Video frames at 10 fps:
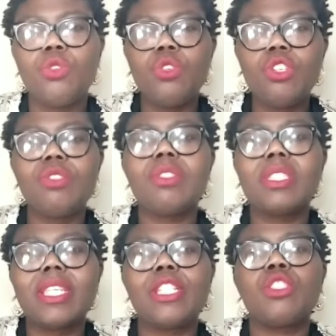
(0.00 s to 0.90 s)
You need to
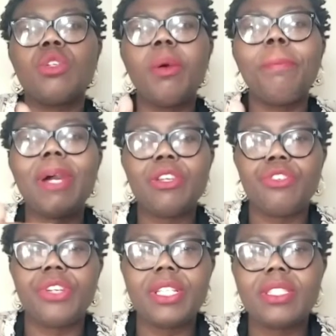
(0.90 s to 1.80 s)
set your
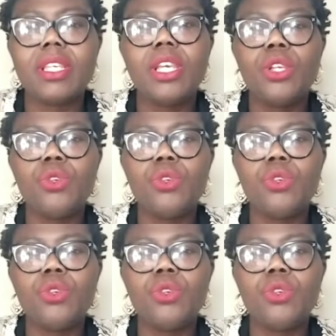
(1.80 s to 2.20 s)
boundaries.